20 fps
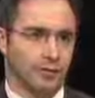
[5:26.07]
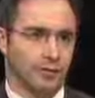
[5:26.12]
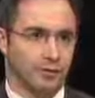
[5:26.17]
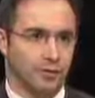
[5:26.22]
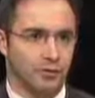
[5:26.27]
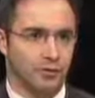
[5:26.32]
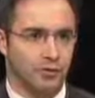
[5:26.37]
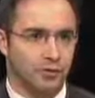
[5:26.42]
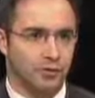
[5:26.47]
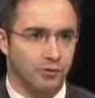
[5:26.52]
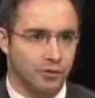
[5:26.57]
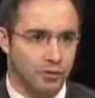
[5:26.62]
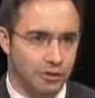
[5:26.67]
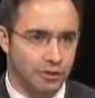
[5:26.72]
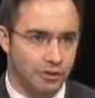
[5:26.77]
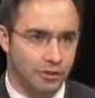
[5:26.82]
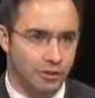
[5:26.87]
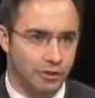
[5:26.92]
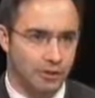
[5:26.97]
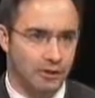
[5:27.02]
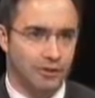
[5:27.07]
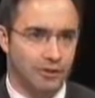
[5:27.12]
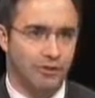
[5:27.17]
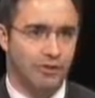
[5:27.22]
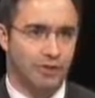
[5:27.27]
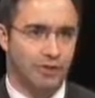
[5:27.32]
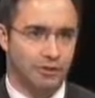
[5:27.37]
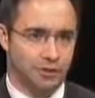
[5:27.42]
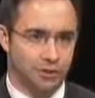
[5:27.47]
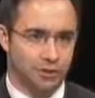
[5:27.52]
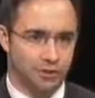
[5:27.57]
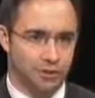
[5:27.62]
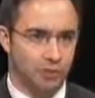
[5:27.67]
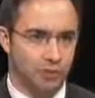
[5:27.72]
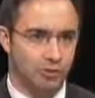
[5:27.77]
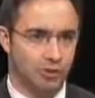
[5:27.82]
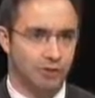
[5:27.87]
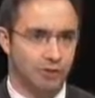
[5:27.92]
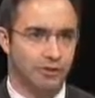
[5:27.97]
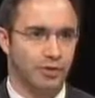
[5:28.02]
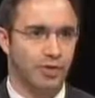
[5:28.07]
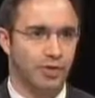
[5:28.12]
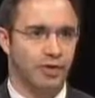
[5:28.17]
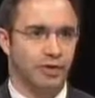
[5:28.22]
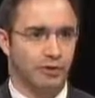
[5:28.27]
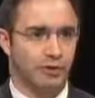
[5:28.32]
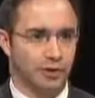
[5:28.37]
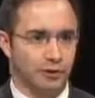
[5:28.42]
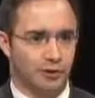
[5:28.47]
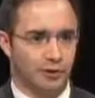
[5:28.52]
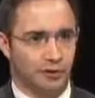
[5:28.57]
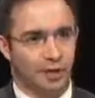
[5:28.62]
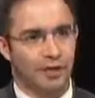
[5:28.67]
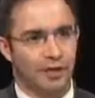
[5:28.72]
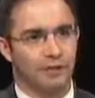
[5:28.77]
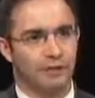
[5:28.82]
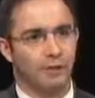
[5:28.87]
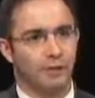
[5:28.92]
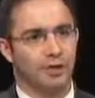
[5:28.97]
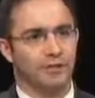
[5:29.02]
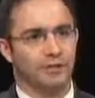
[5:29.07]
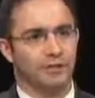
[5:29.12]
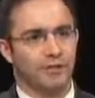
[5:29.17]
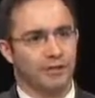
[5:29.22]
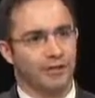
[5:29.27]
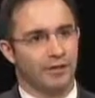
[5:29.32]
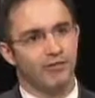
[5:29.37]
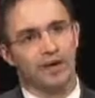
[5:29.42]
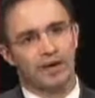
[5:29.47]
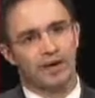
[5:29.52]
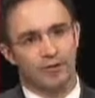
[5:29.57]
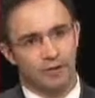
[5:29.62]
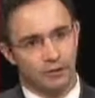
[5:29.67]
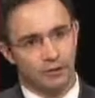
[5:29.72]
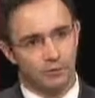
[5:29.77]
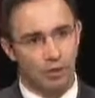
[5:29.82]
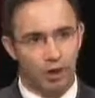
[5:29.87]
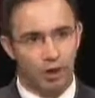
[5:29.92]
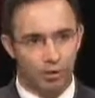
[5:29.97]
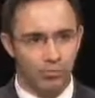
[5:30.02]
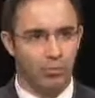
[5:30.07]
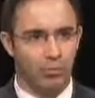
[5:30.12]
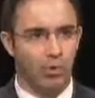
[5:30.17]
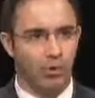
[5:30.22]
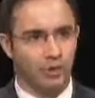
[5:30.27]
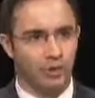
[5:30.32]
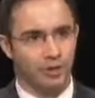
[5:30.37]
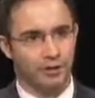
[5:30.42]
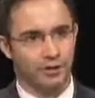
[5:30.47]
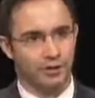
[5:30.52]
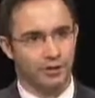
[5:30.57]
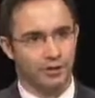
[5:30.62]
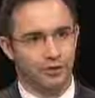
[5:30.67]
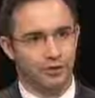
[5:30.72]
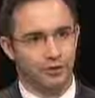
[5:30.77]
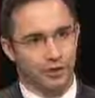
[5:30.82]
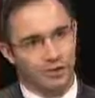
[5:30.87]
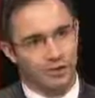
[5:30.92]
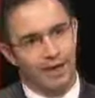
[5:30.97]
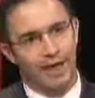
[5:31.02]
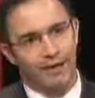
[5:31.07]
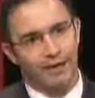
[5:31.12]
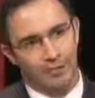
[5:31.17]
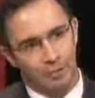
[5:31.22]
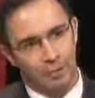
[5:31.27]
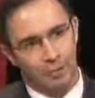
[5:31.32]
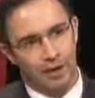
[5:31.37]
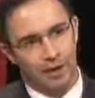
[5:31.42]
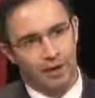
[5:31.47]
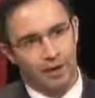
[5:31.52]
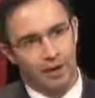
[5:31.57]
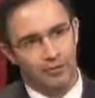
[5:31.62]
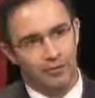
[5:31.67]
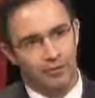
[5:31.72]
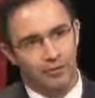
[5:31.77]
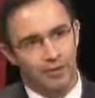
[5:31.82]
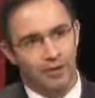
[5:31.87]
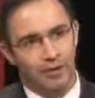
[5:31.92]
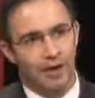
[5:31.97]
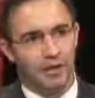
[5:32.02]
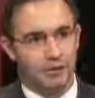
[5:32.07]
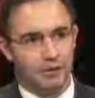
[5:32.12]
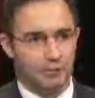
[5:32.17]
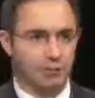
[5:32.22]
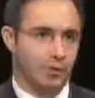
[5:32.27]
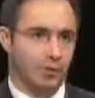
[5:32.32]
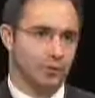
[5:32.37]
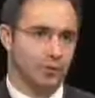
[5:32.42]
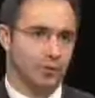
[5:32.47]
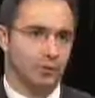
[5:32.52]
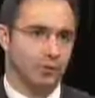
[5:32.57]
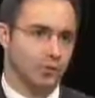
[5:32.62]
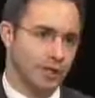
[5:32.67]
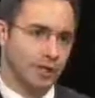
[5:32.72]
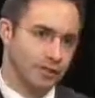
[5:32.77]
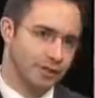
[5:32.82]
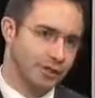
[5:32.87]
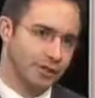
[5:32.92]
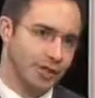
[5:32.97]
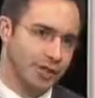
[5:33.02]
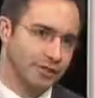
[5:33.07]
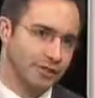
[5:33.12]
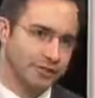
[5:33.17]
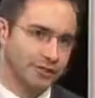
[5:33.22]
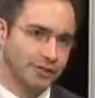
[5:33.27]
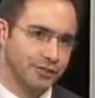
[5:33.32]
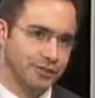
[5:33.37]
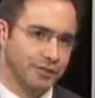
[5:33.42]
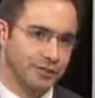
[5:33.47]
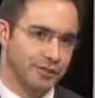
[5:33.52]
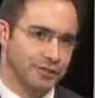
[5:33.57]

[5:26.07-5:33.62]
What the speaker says: The person who loses at the end of this is the student that graduates, and they've got a small mortgage that they have to pay off, as opposed to an education.